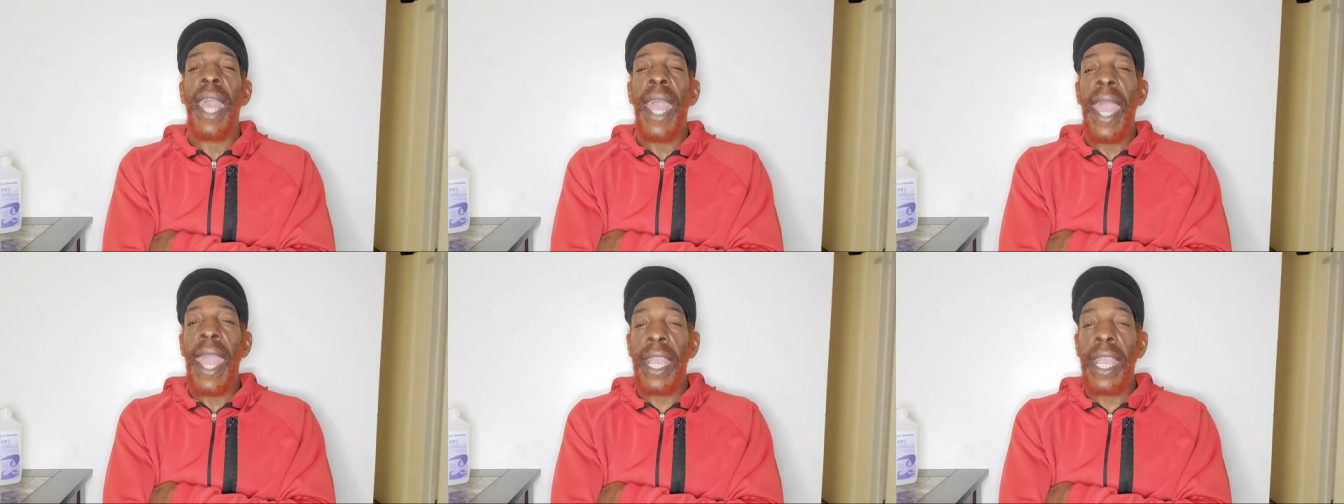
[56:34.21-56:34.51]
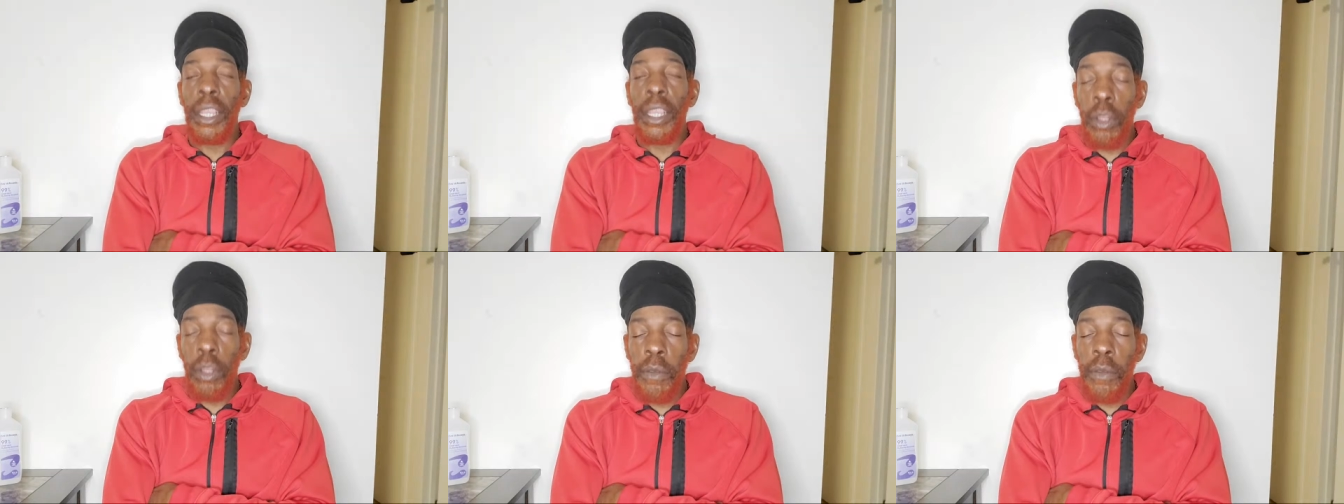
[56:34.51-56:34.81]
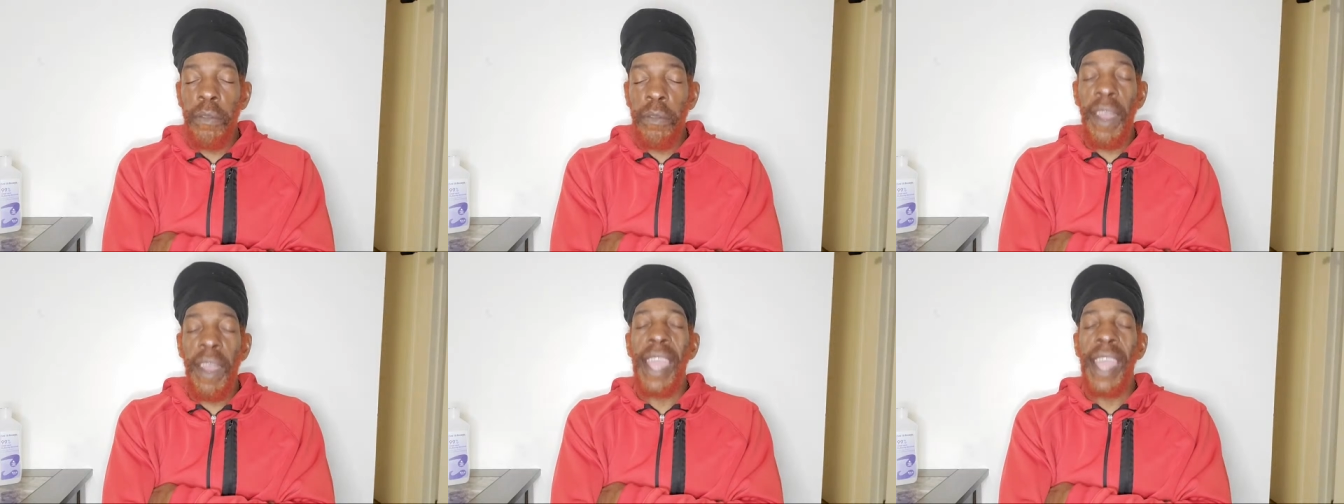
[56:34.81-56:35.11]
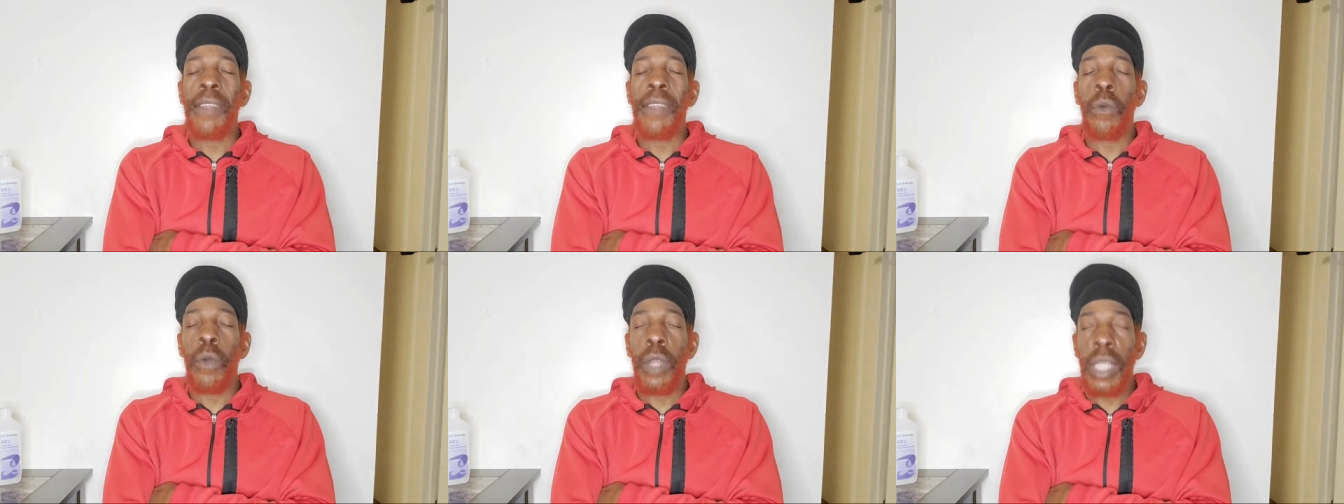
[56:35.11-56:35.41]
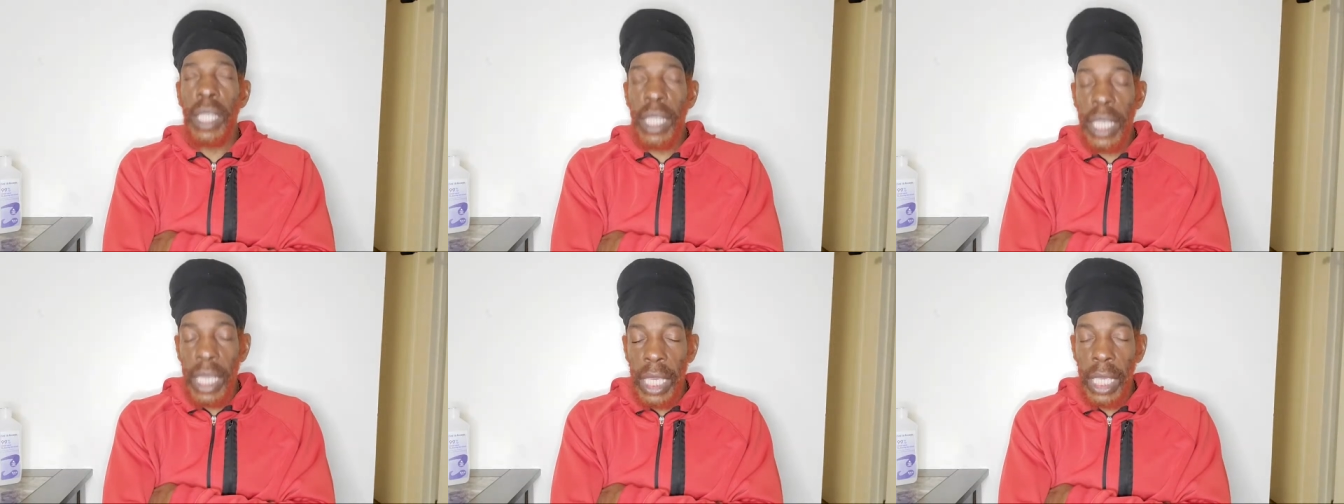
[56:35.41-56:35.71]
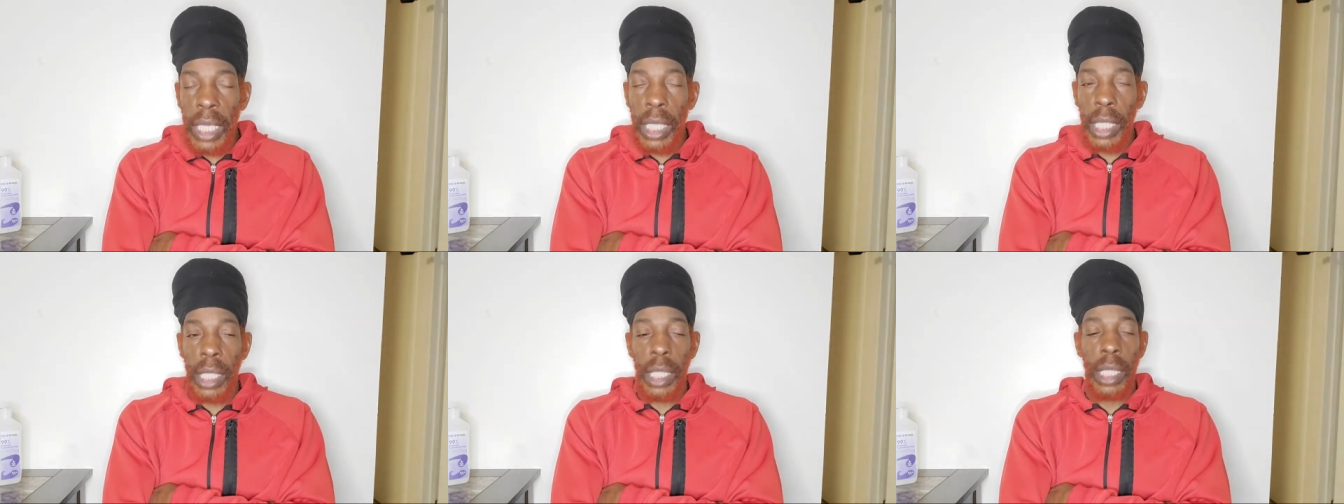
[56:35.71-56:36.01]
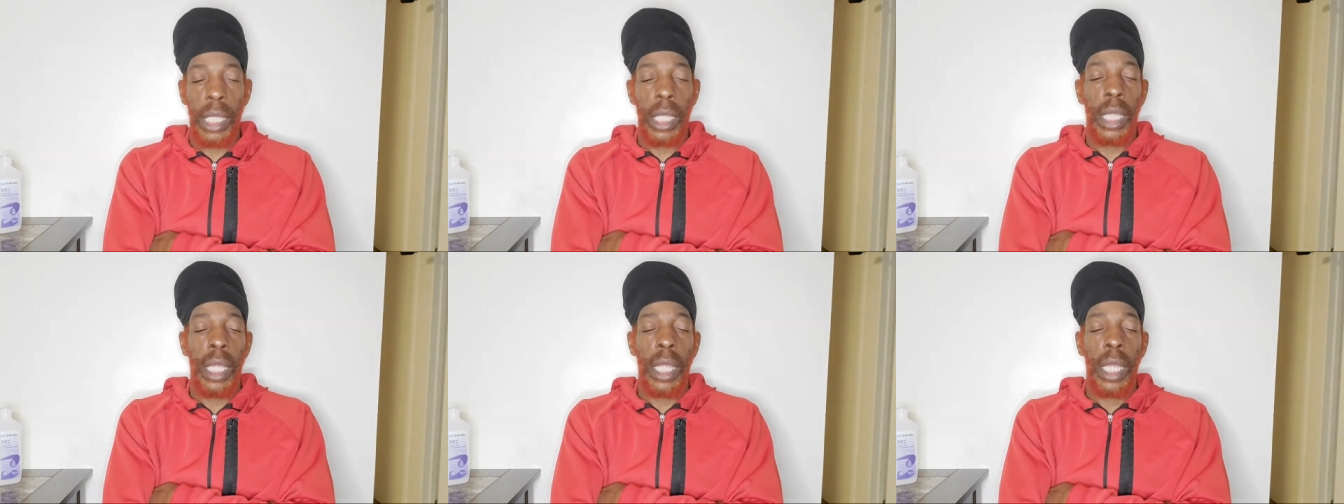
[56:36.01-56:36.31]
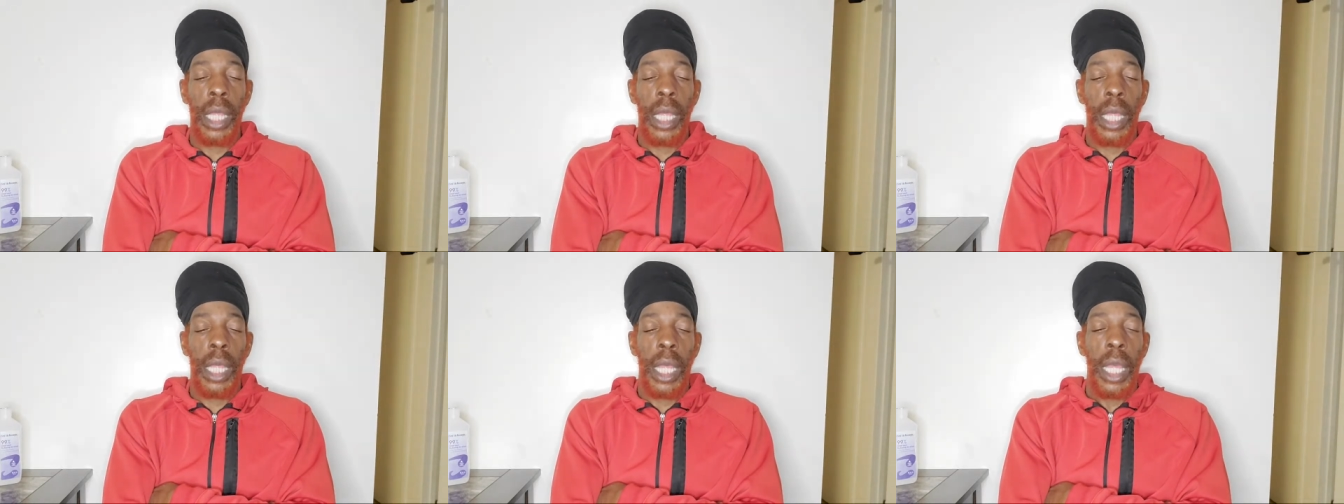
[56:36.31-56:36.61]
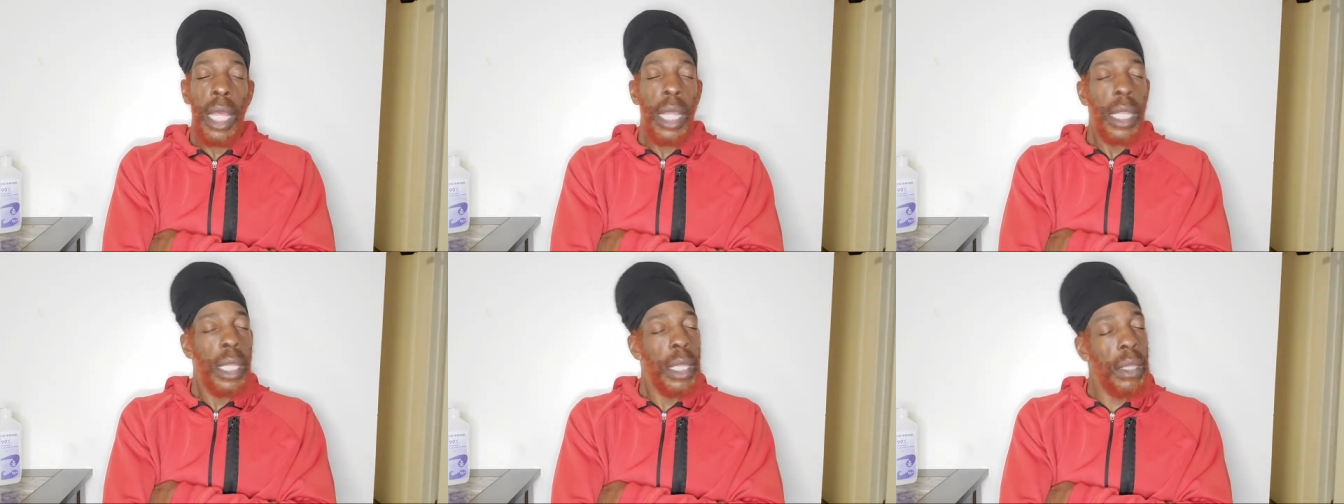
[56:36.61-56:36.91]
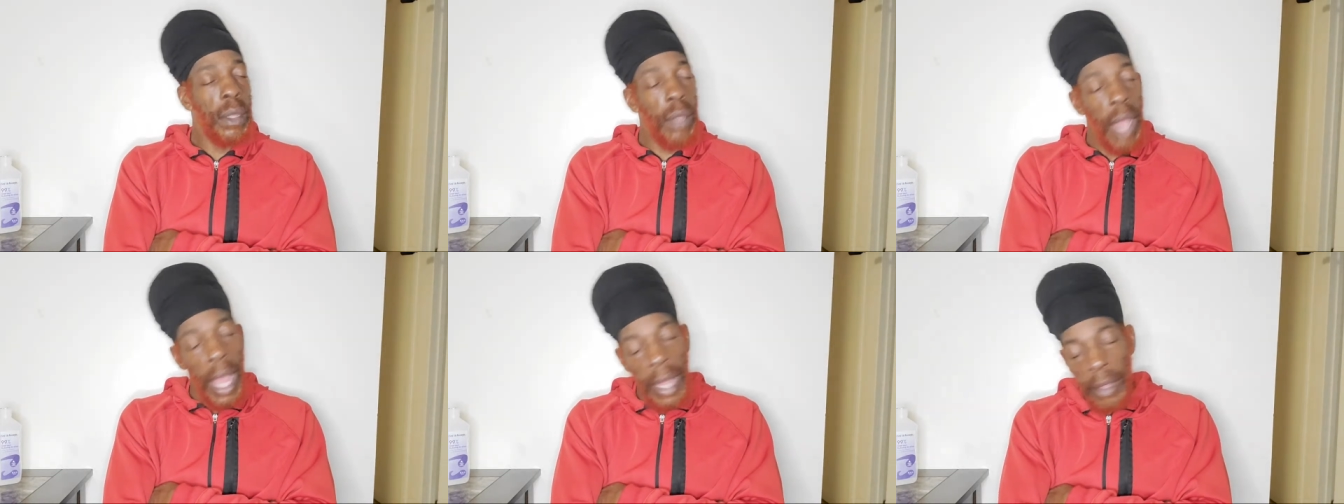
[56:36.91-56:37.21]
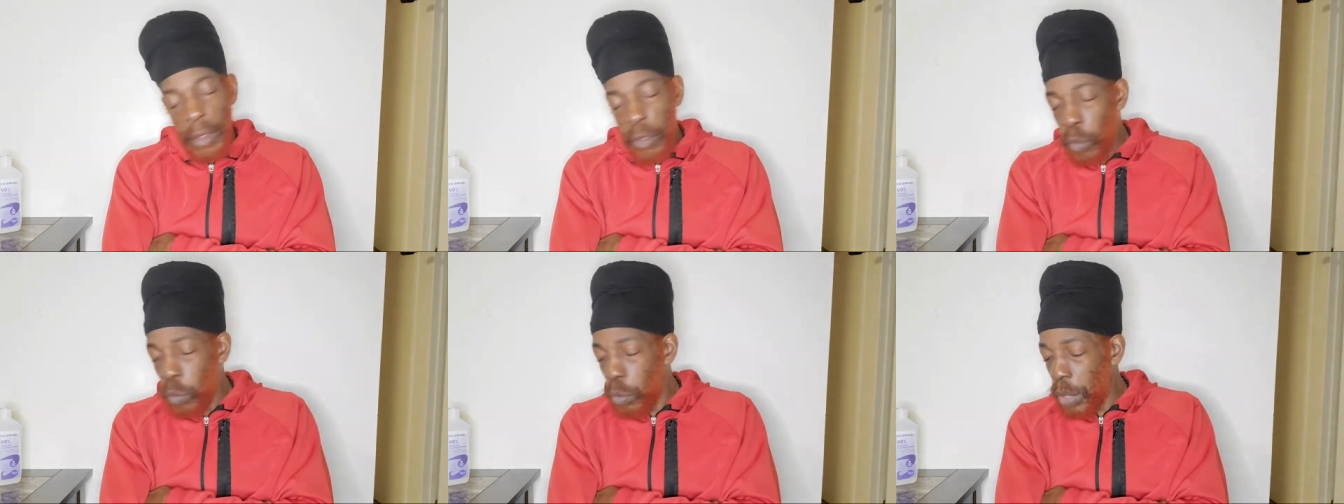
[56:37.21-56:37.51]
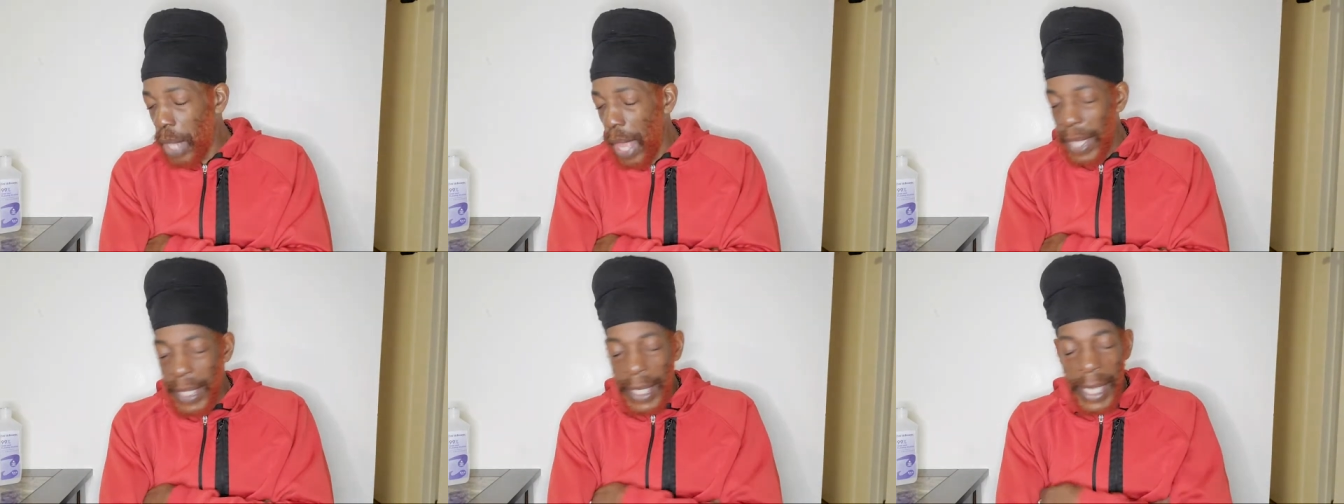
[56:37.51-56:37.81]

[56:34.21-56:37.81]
and glorifying one King, do not